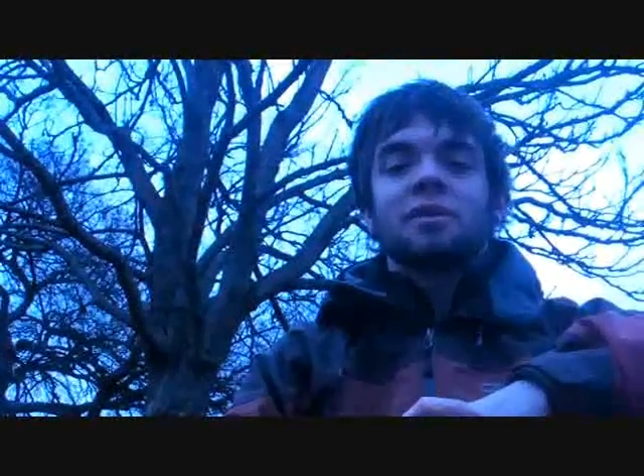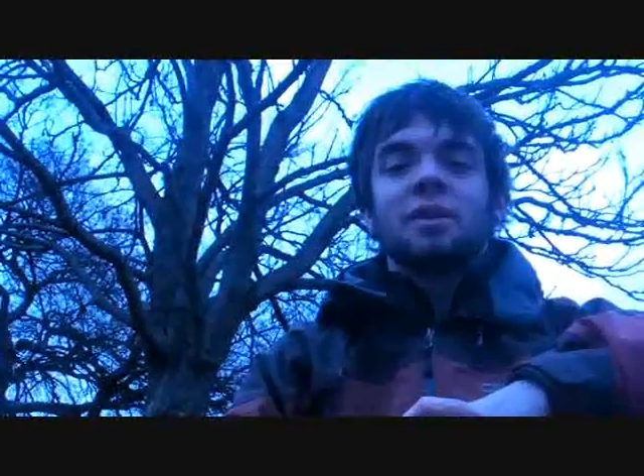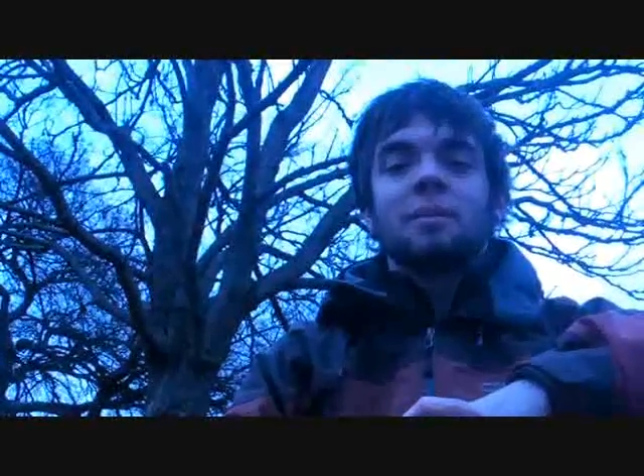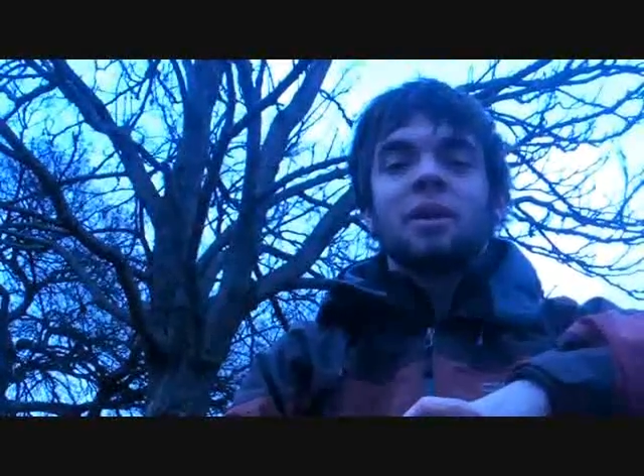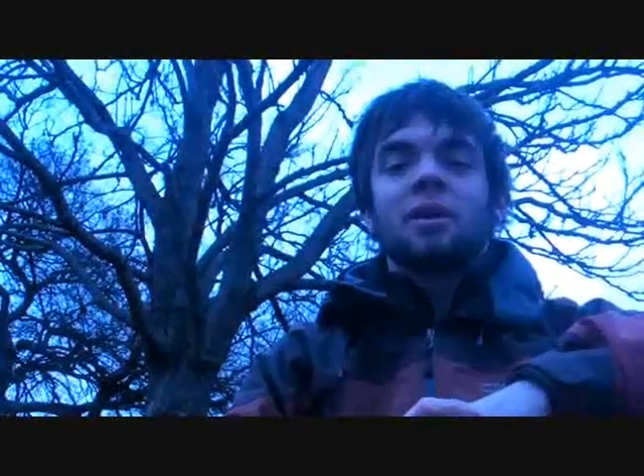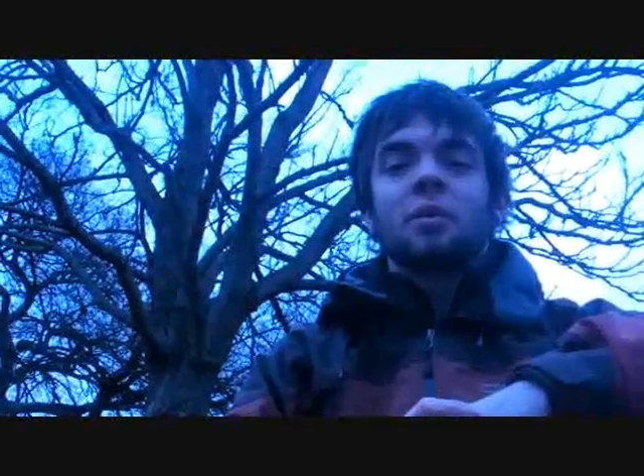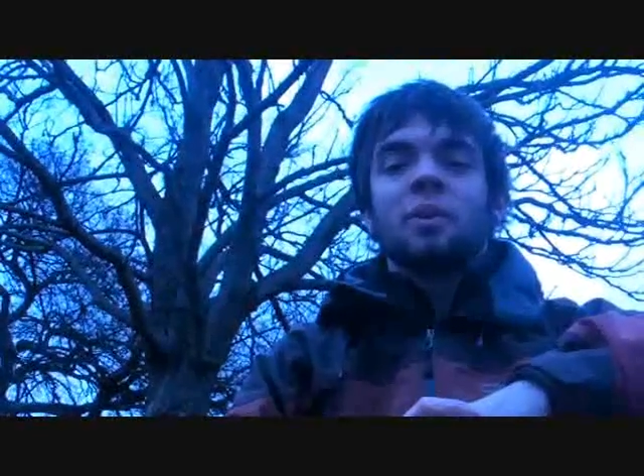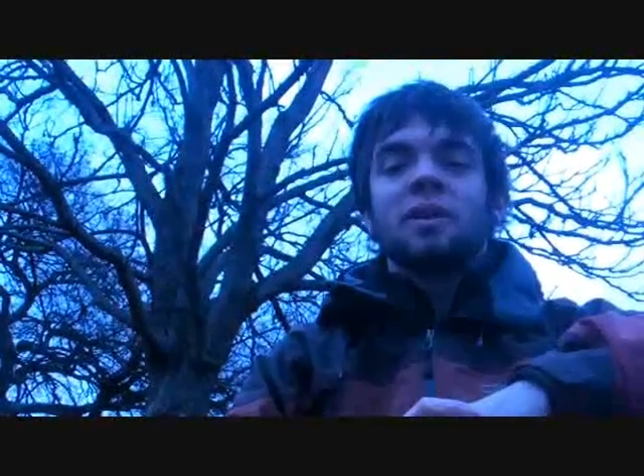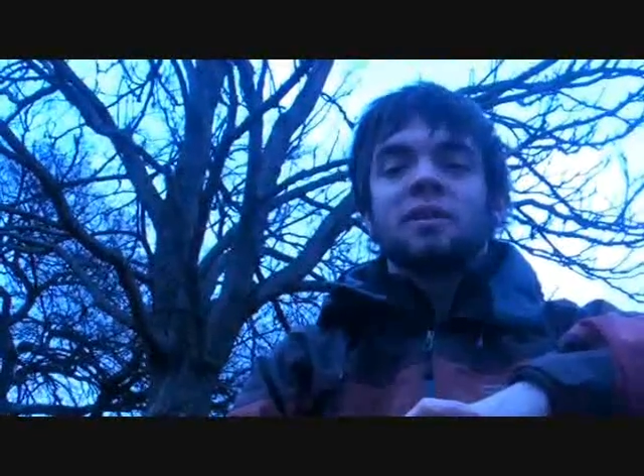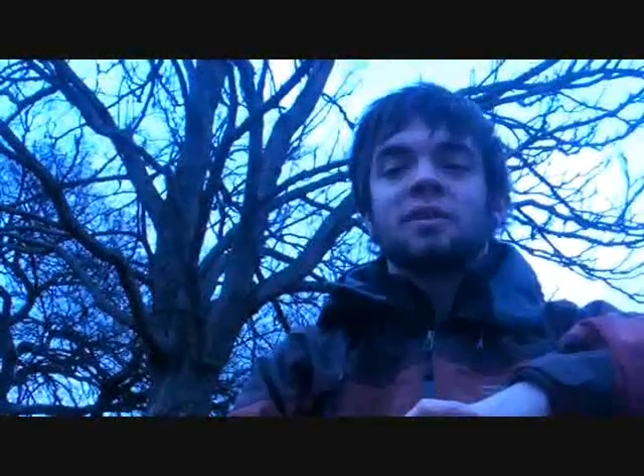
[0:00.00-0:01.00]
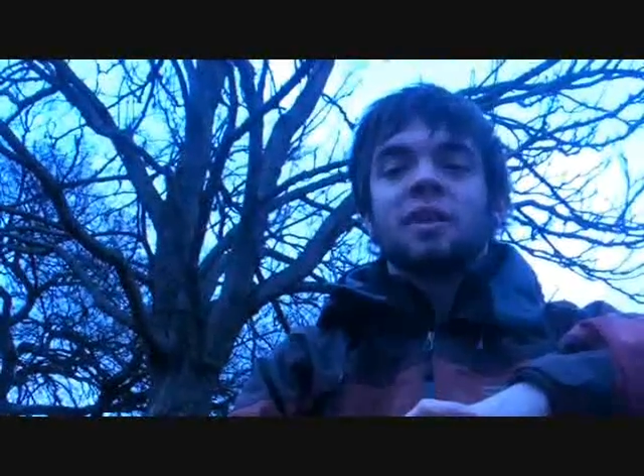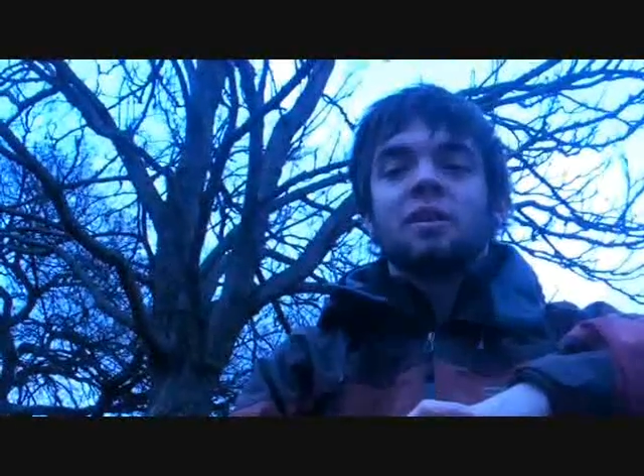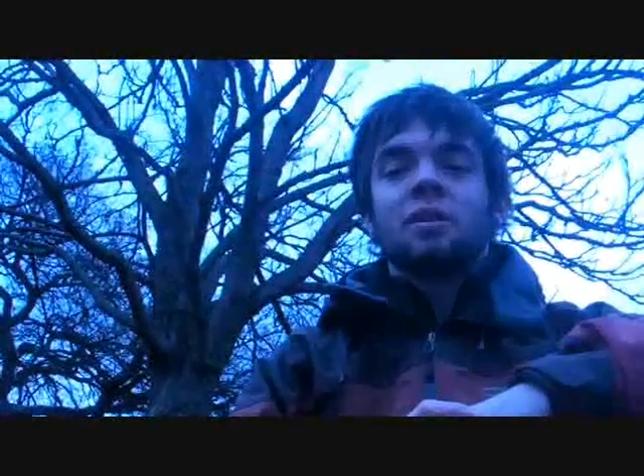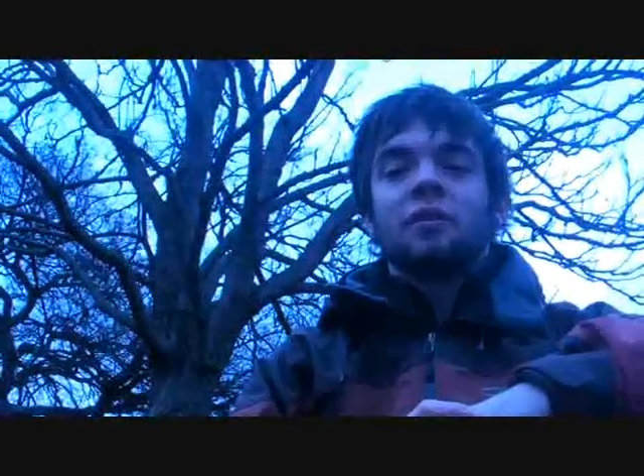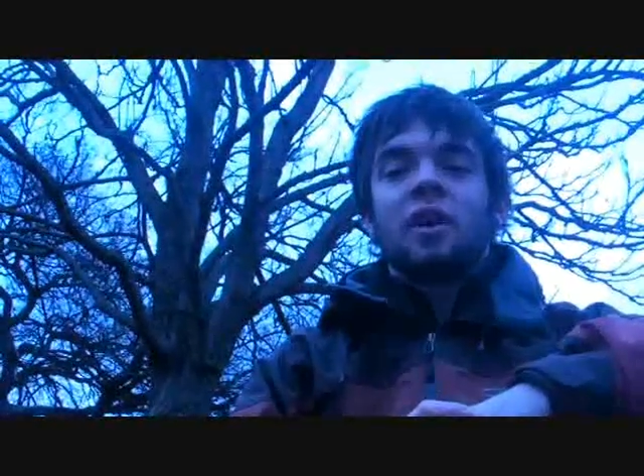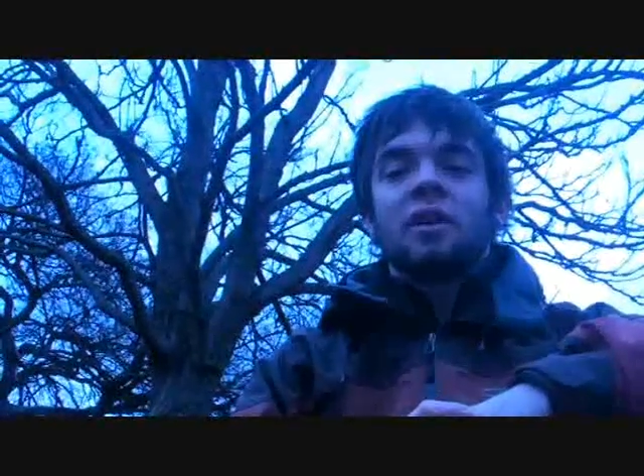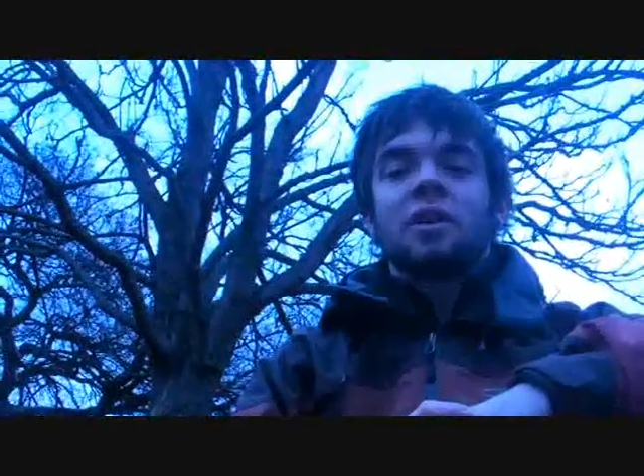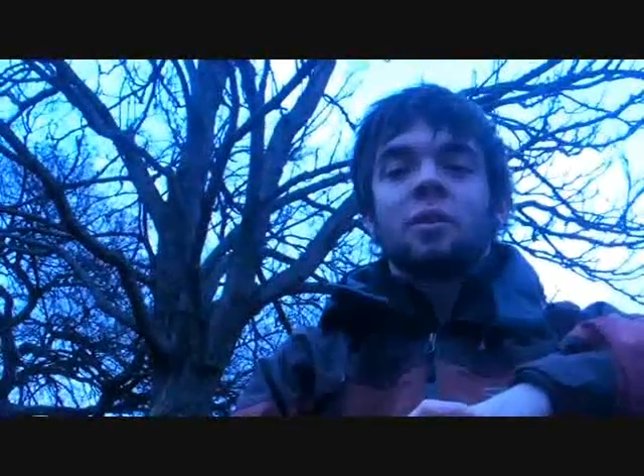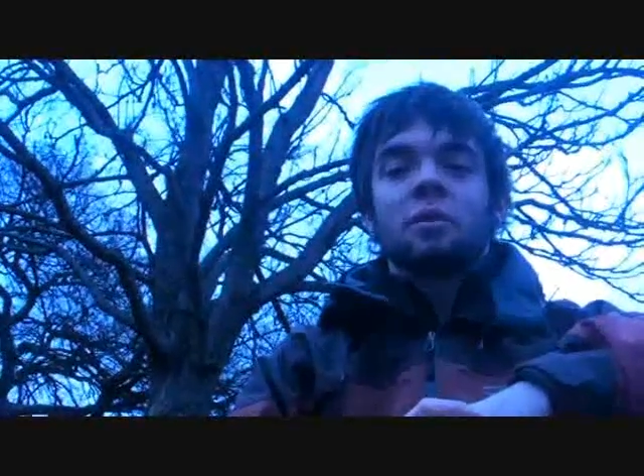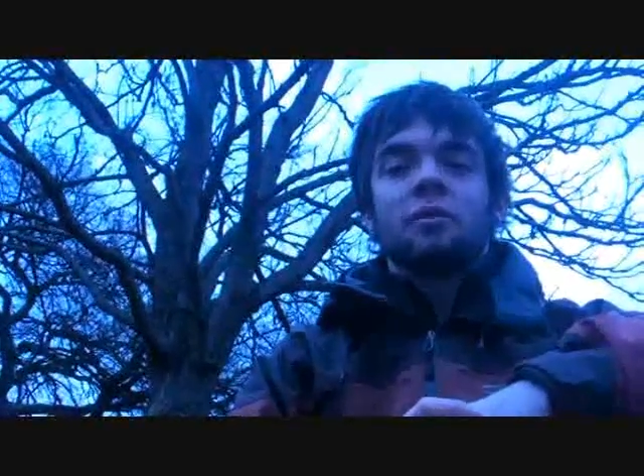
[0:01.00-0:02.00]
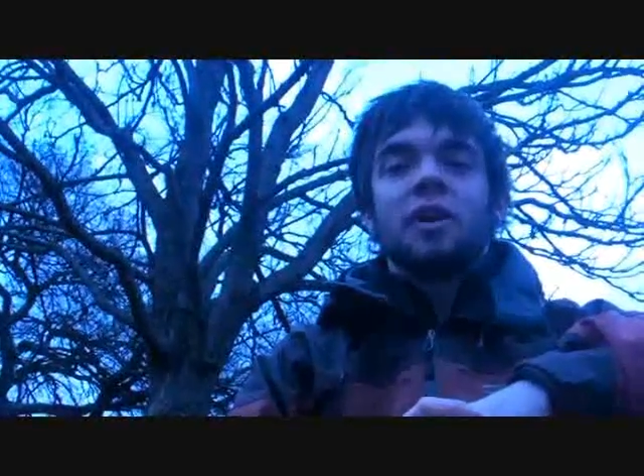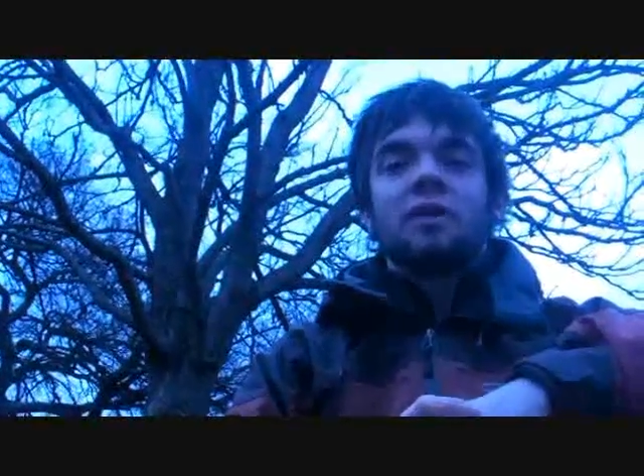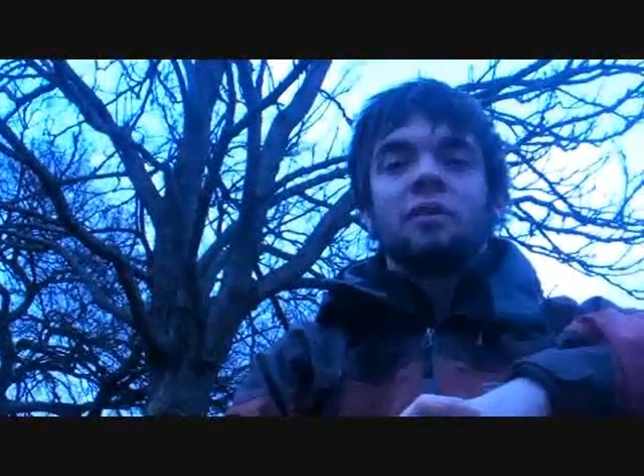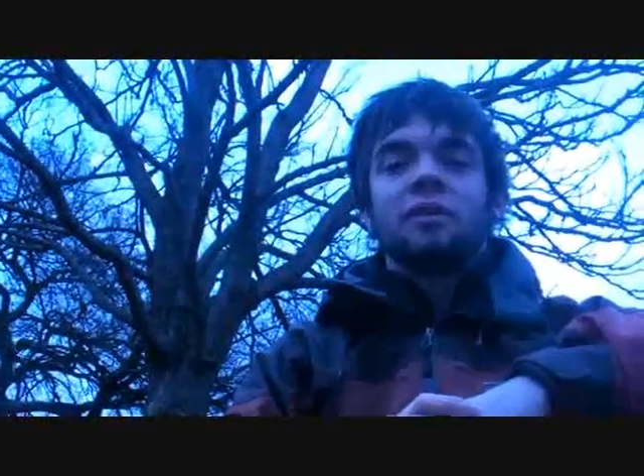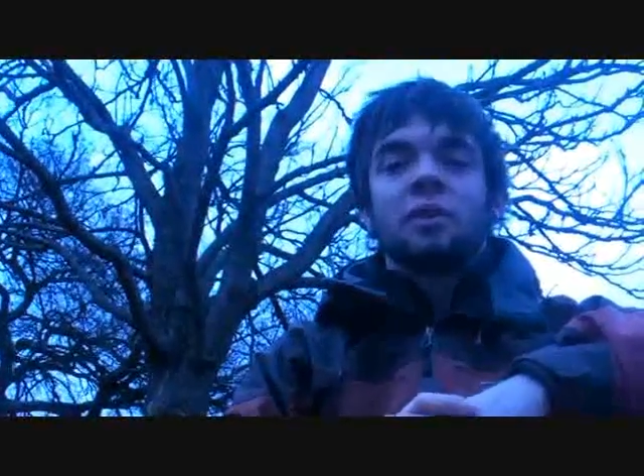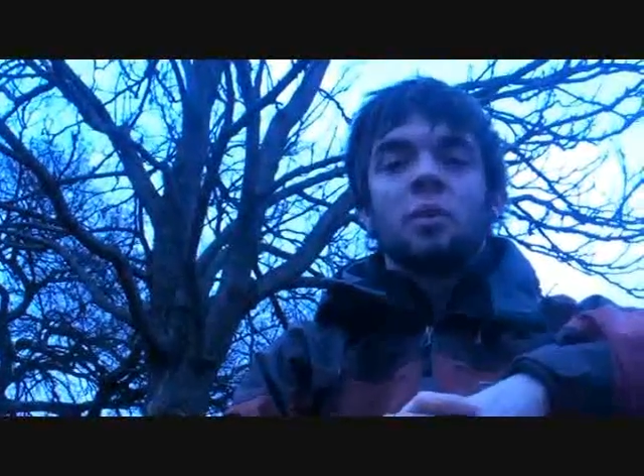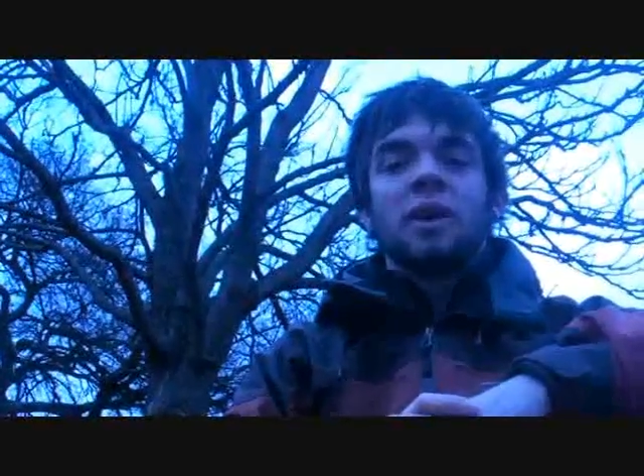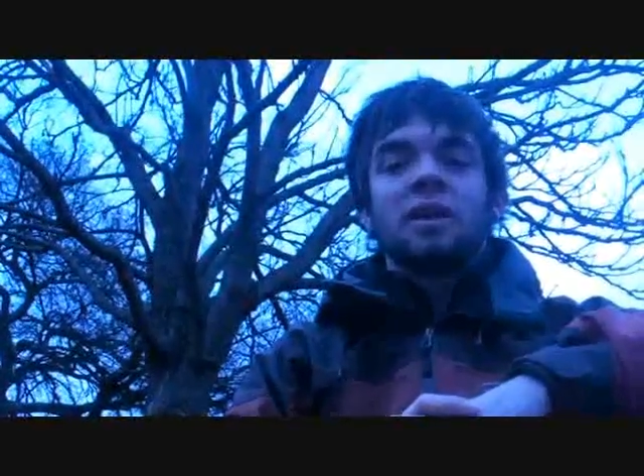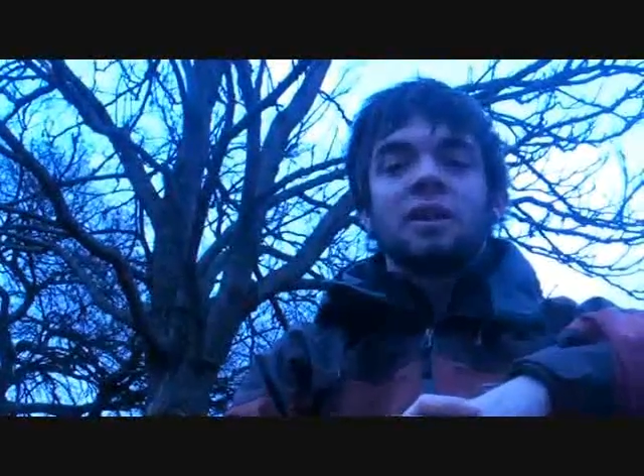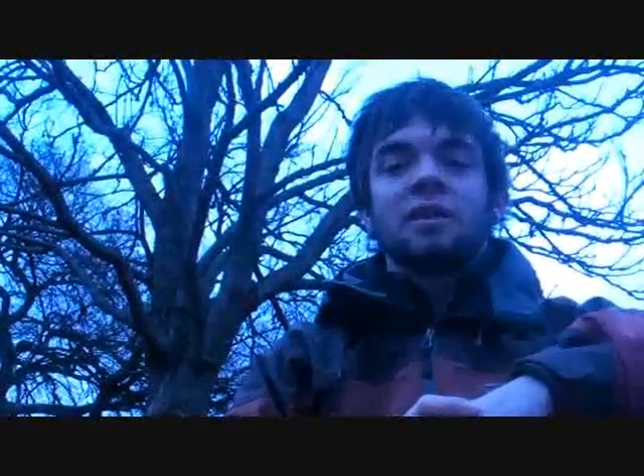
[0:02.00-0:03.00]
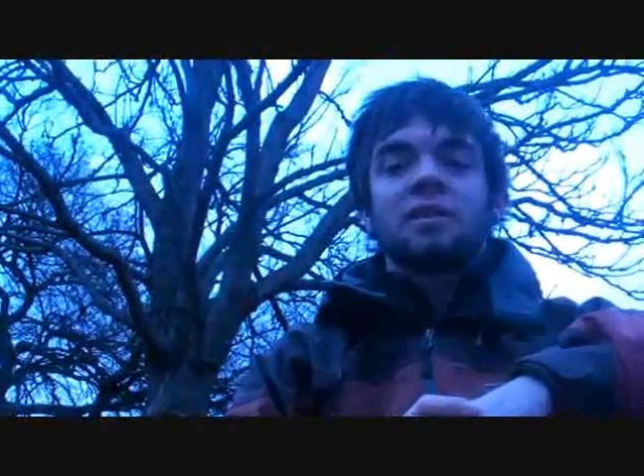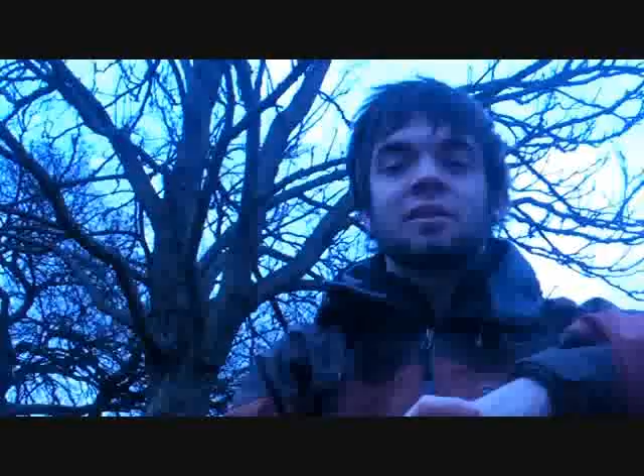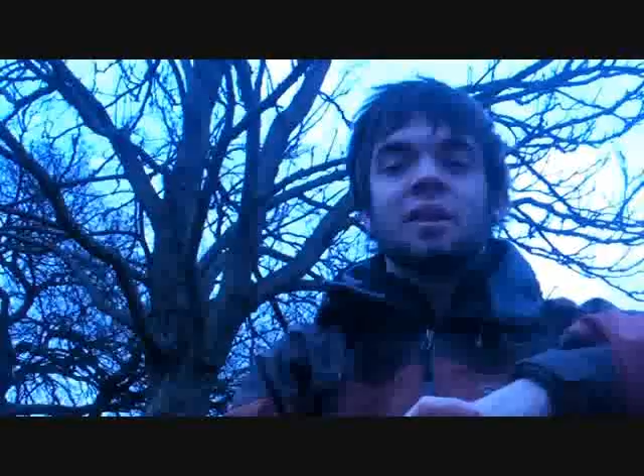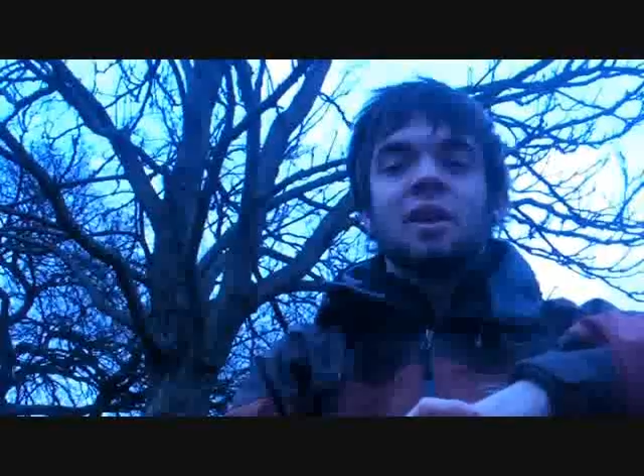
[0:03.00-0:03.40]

and America witnessed an era of ongoing revivals and awakenings.